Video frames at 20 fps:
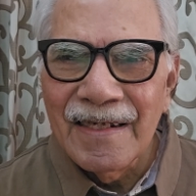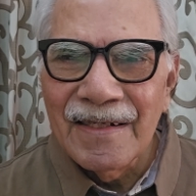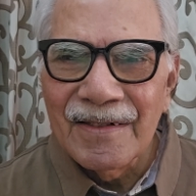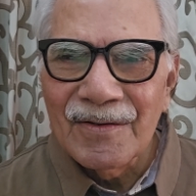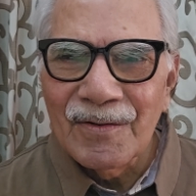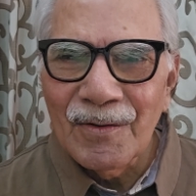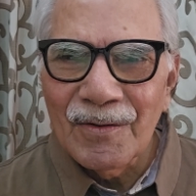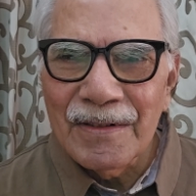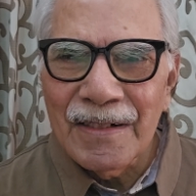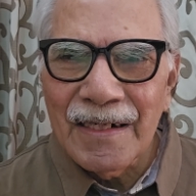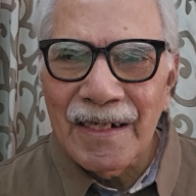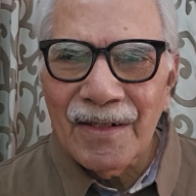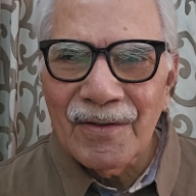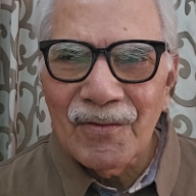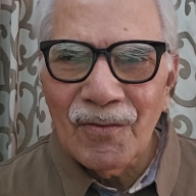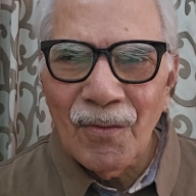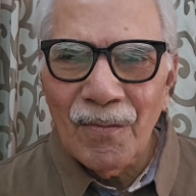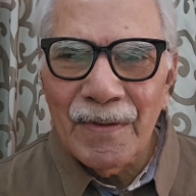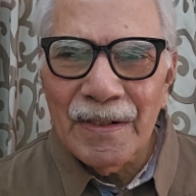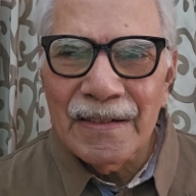So there are
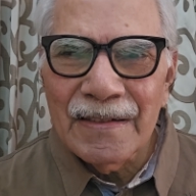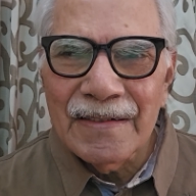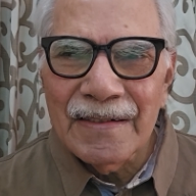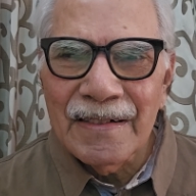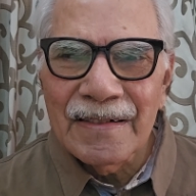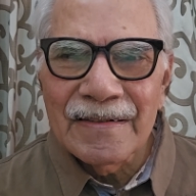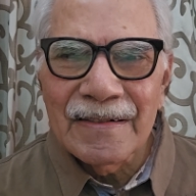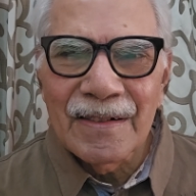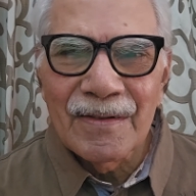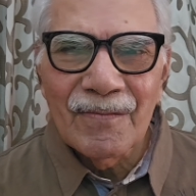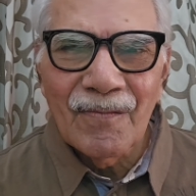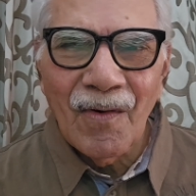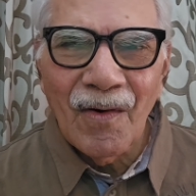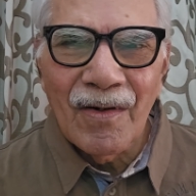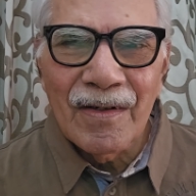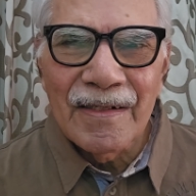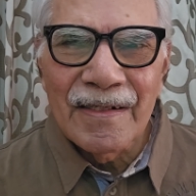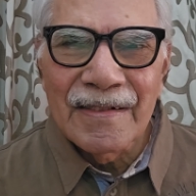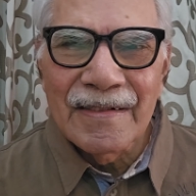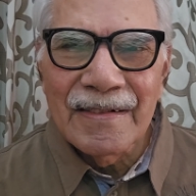so many things
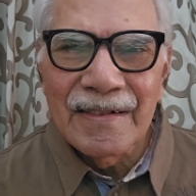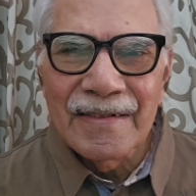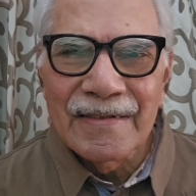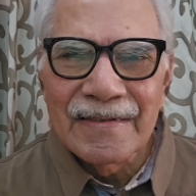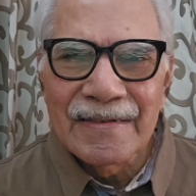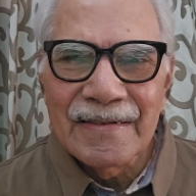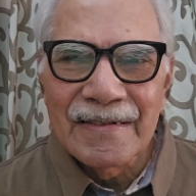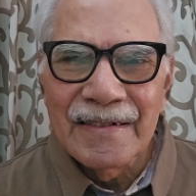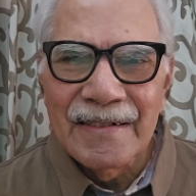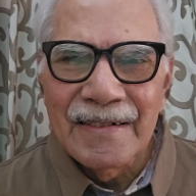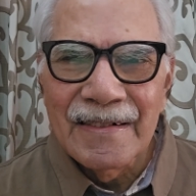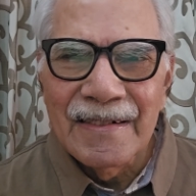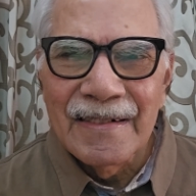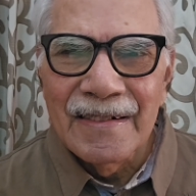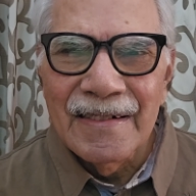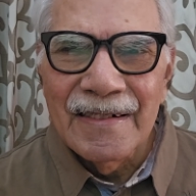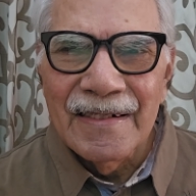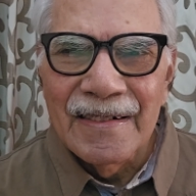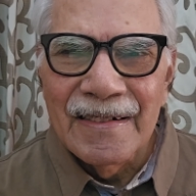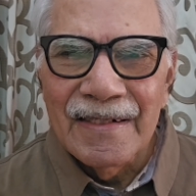involved in this.
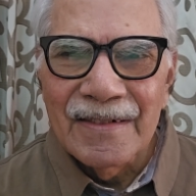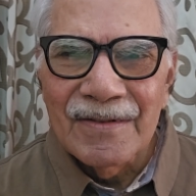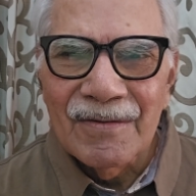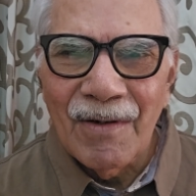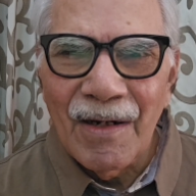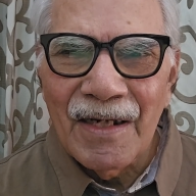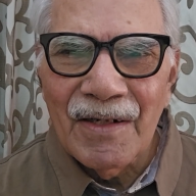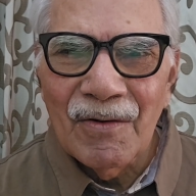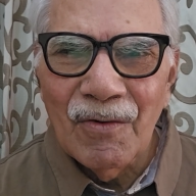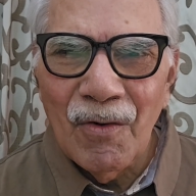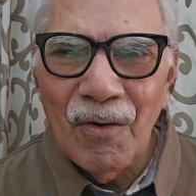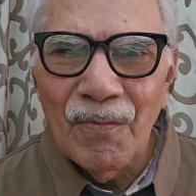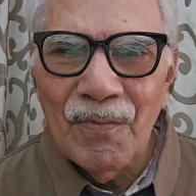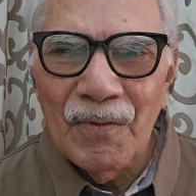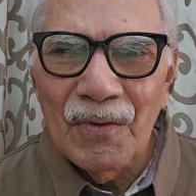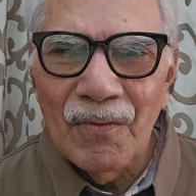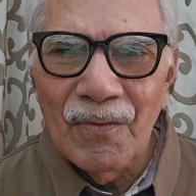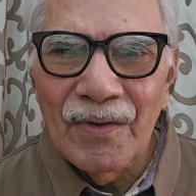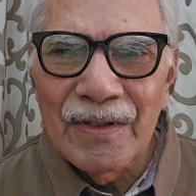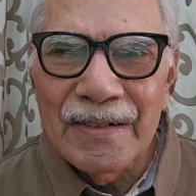So I hope
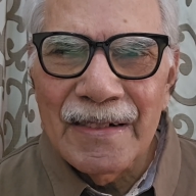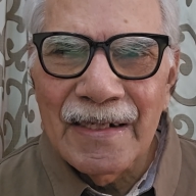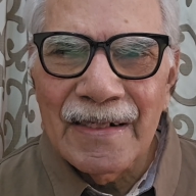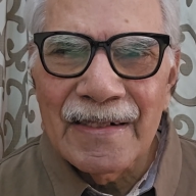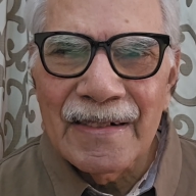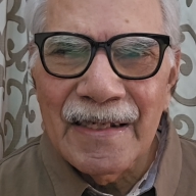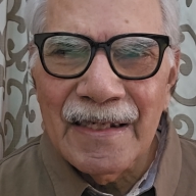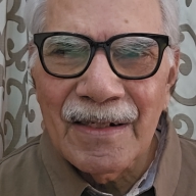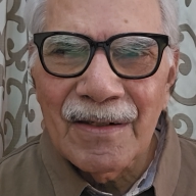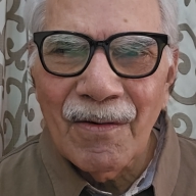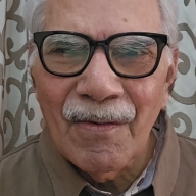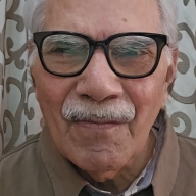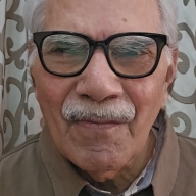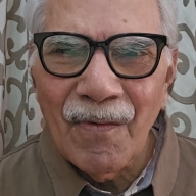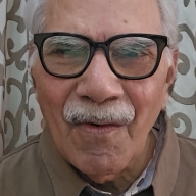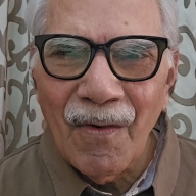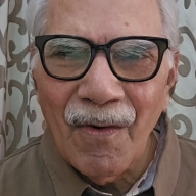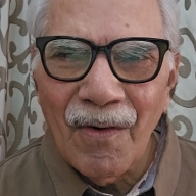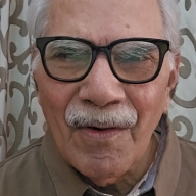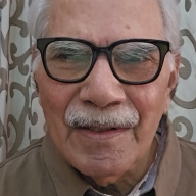you will take care of
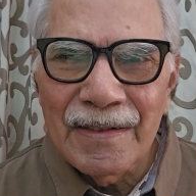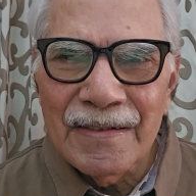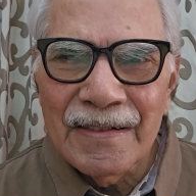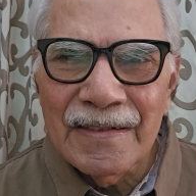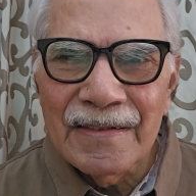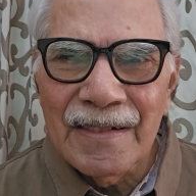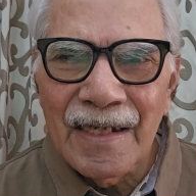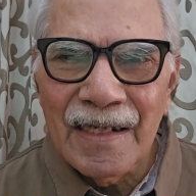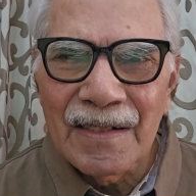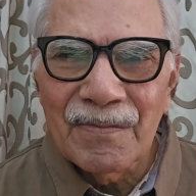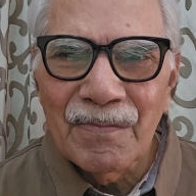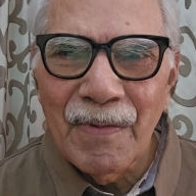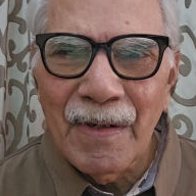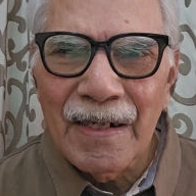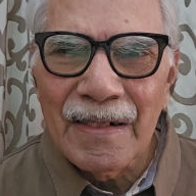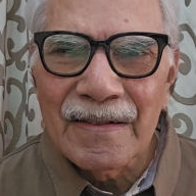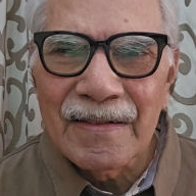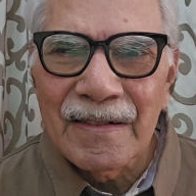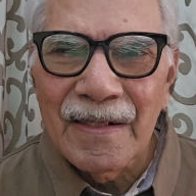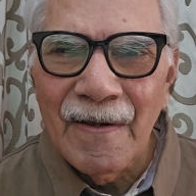all these
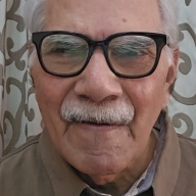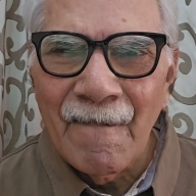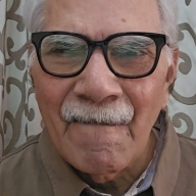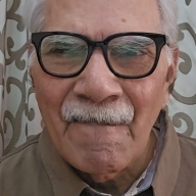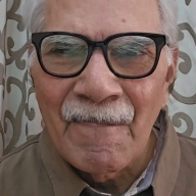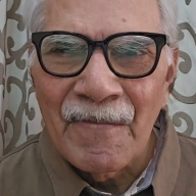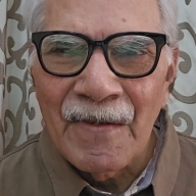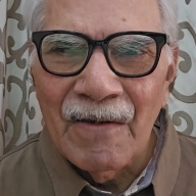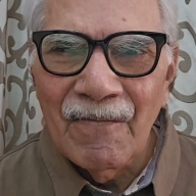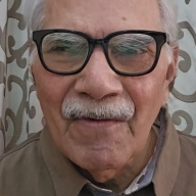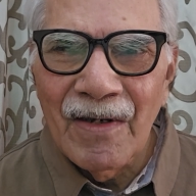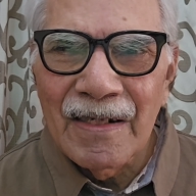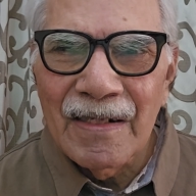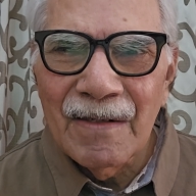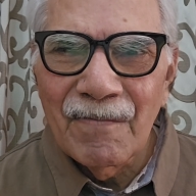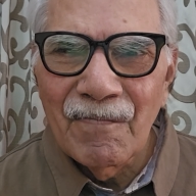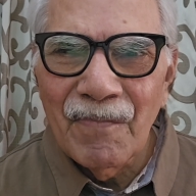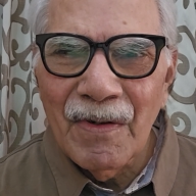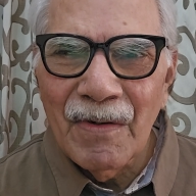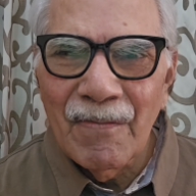aspects when
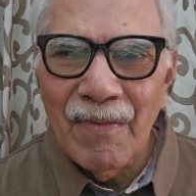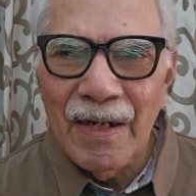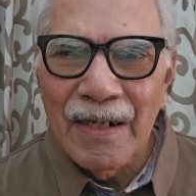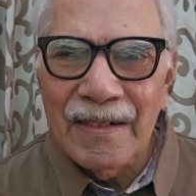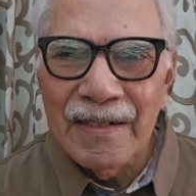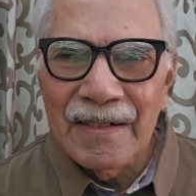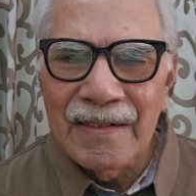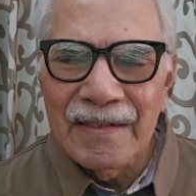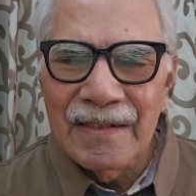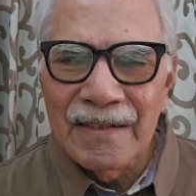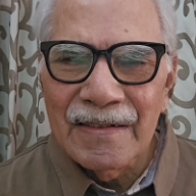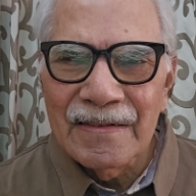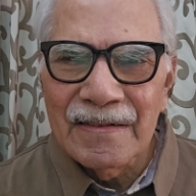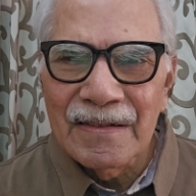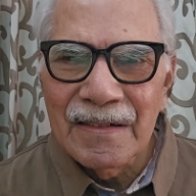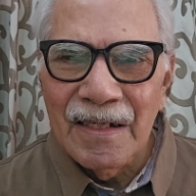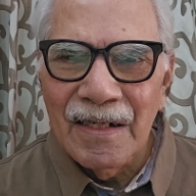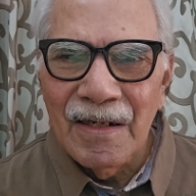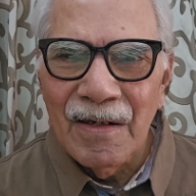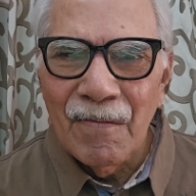implementing this
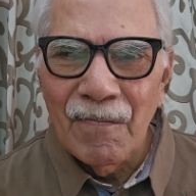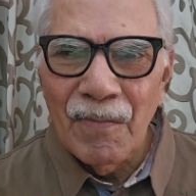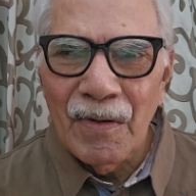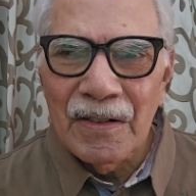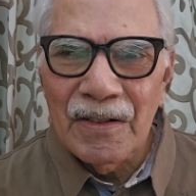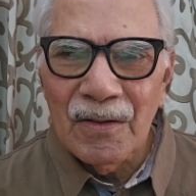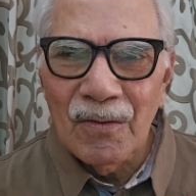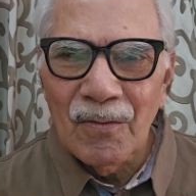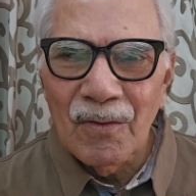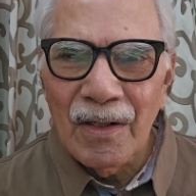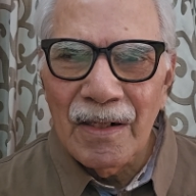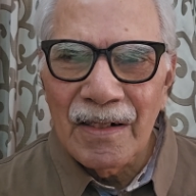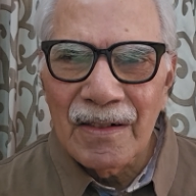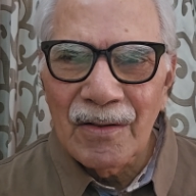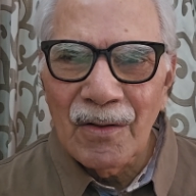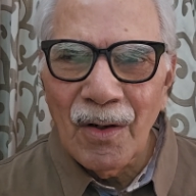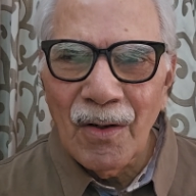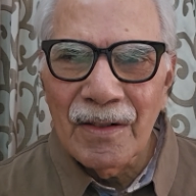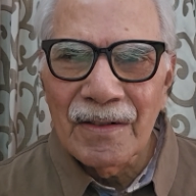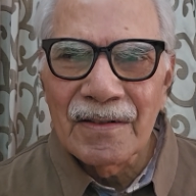particular
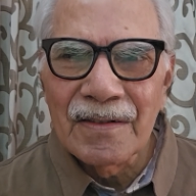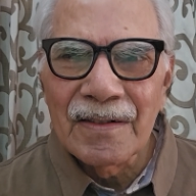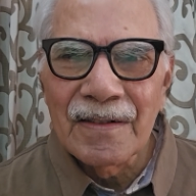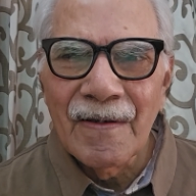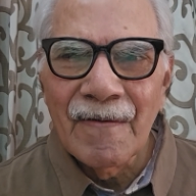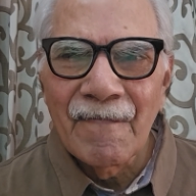clause.